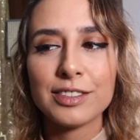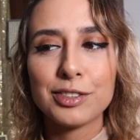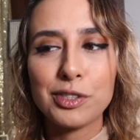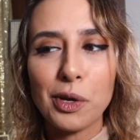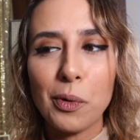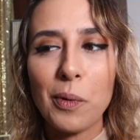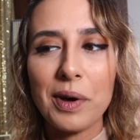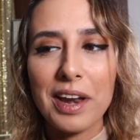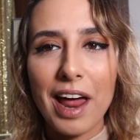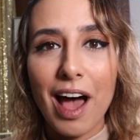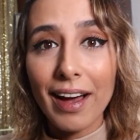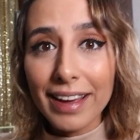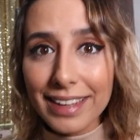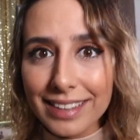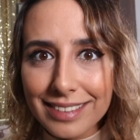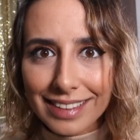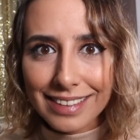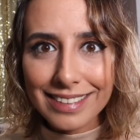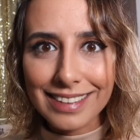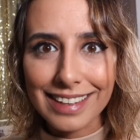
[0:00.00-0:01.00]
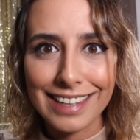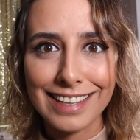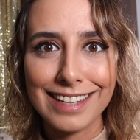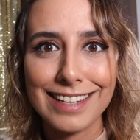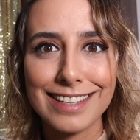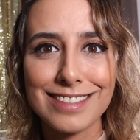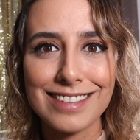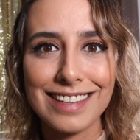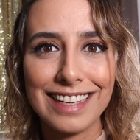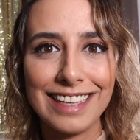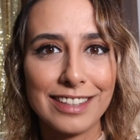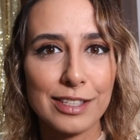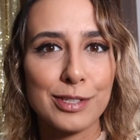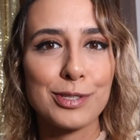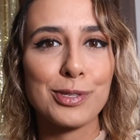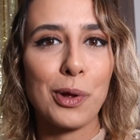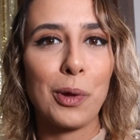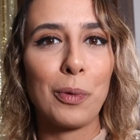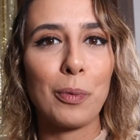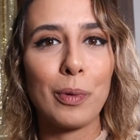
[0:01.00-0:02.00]
So what I did is
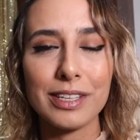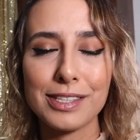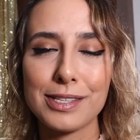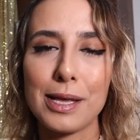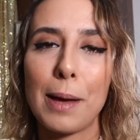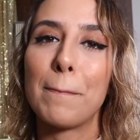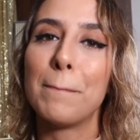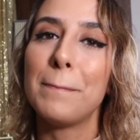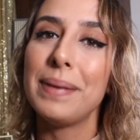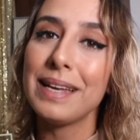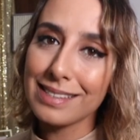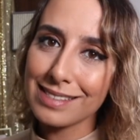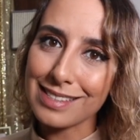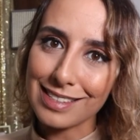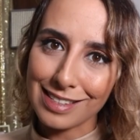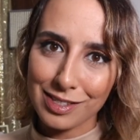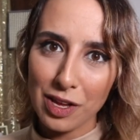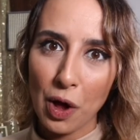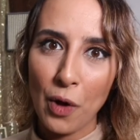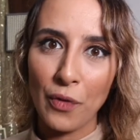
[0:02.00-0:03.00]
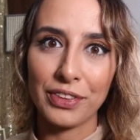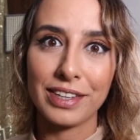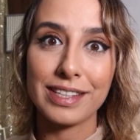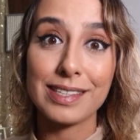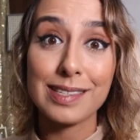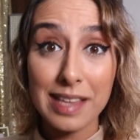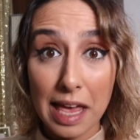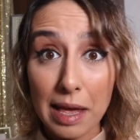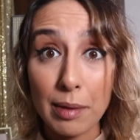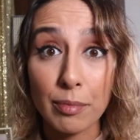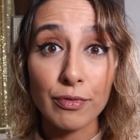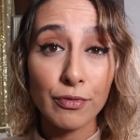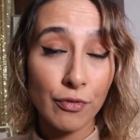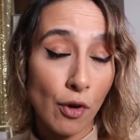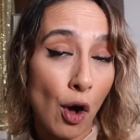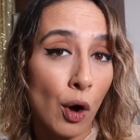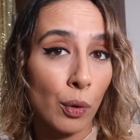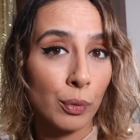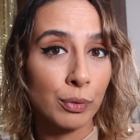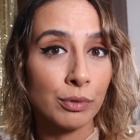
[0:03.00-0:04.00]
install WhatsApp Business on the same
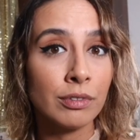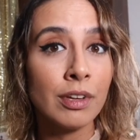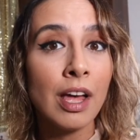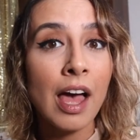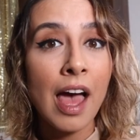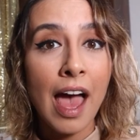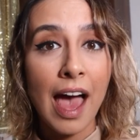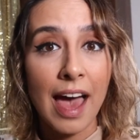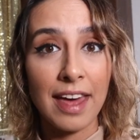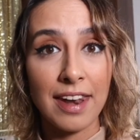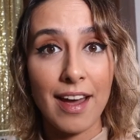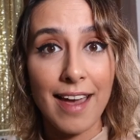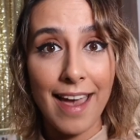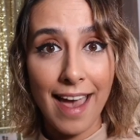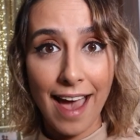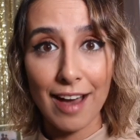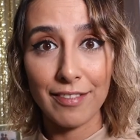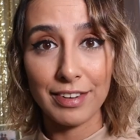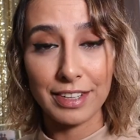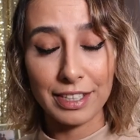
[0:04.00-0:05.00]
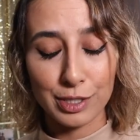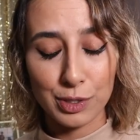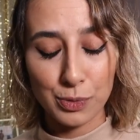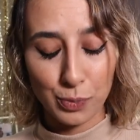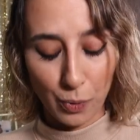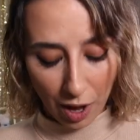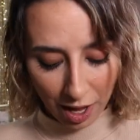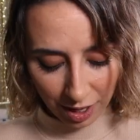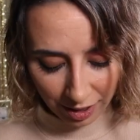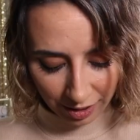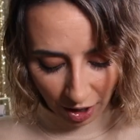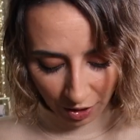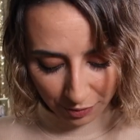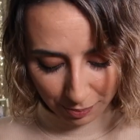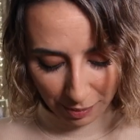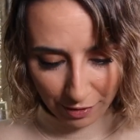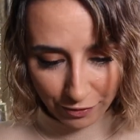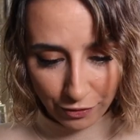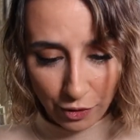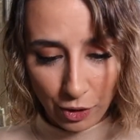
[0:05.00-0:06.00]
phone and I have it as well on
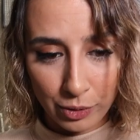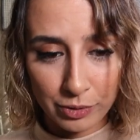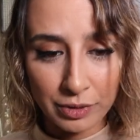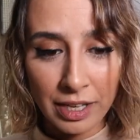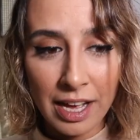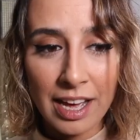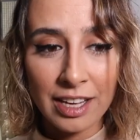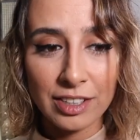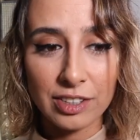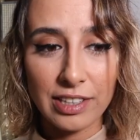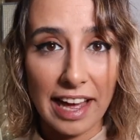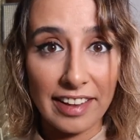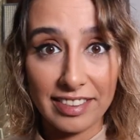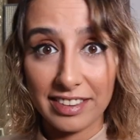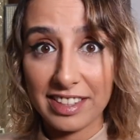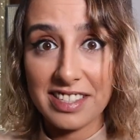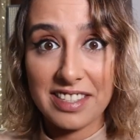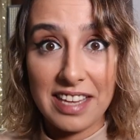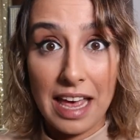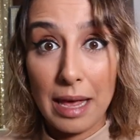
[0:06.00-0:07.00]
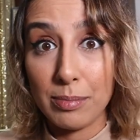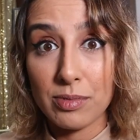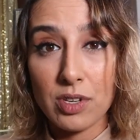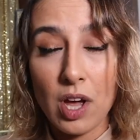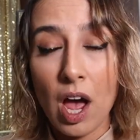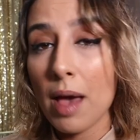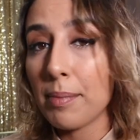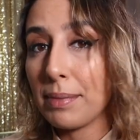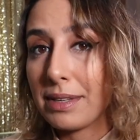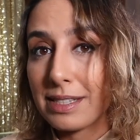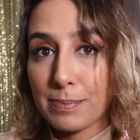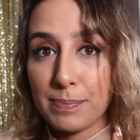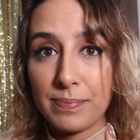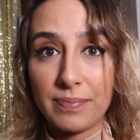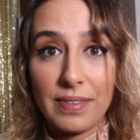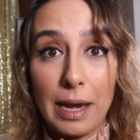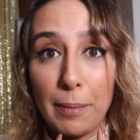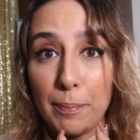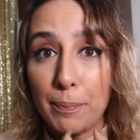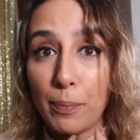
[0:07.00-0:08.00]
my phone at the same time as
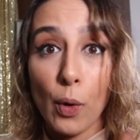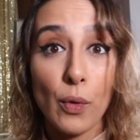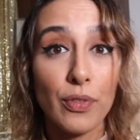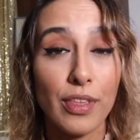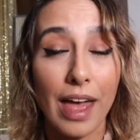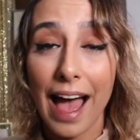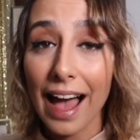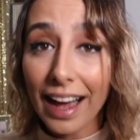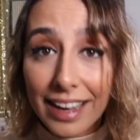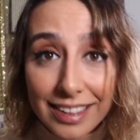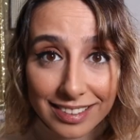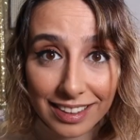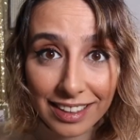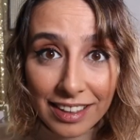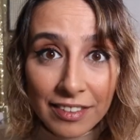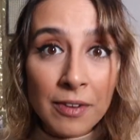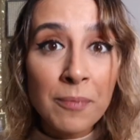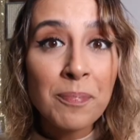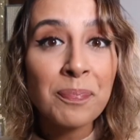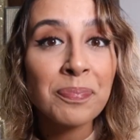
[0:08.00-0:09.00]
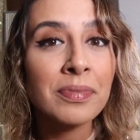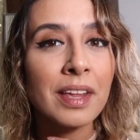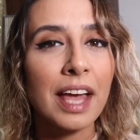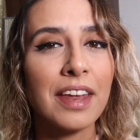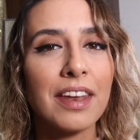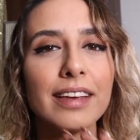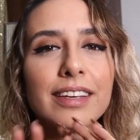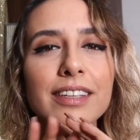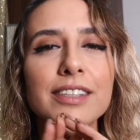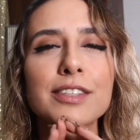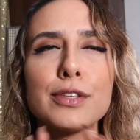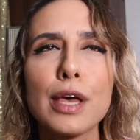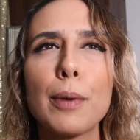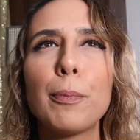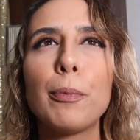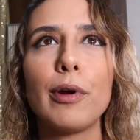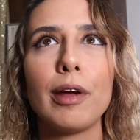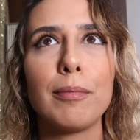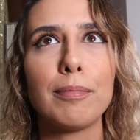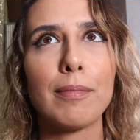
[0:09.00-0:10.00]
they're both active and I can
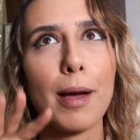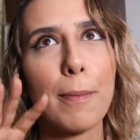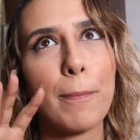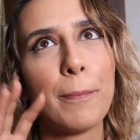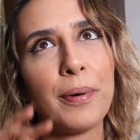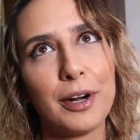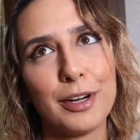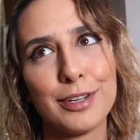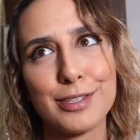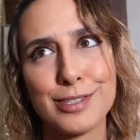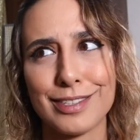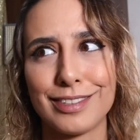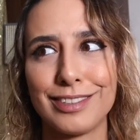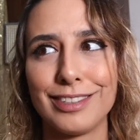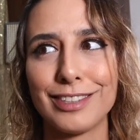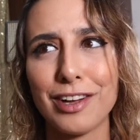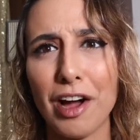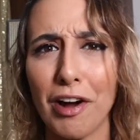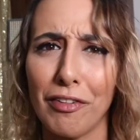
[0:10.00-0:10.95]
separate my personal